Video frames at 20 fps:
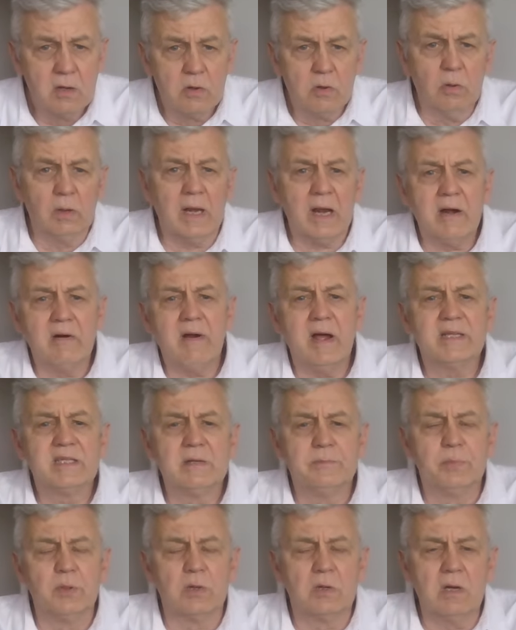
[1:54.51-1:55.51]
Well, I write a
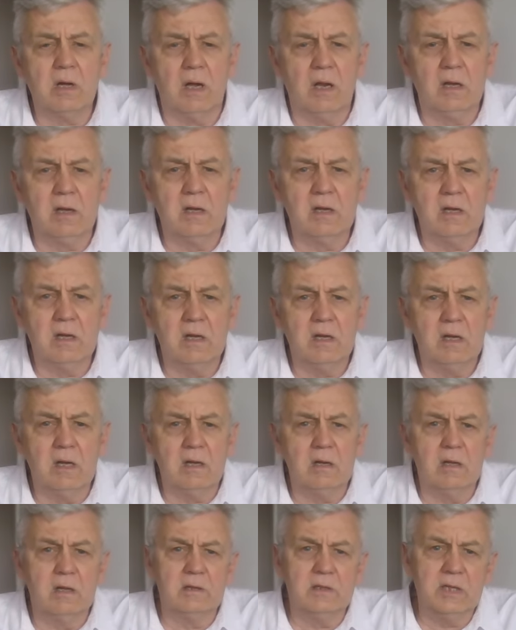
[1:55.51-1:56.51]
book on, uh,
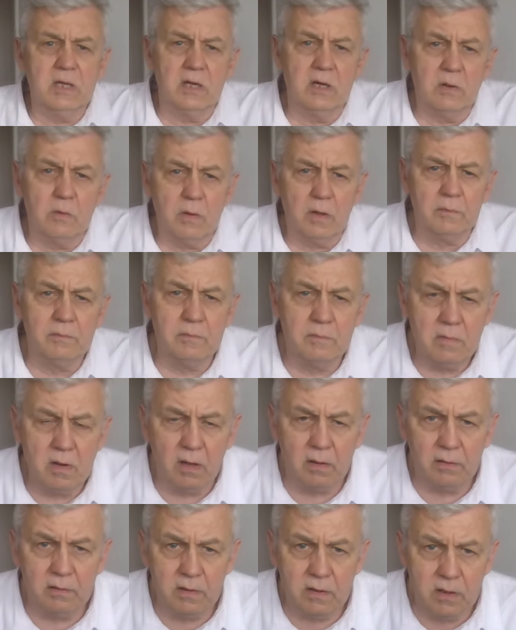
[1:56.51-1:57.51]
uh, you know, on
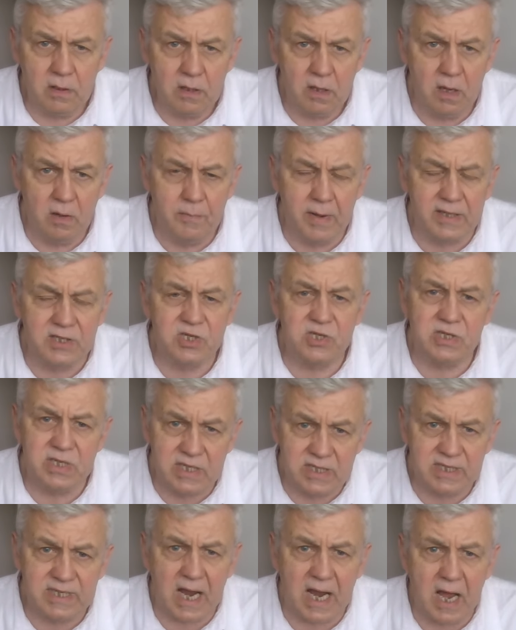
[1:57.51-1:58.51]
on uh, Her
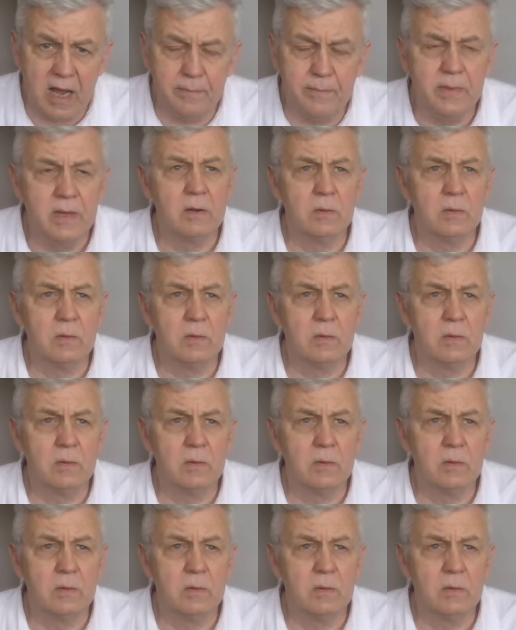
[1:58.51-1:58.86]
Majesty's time.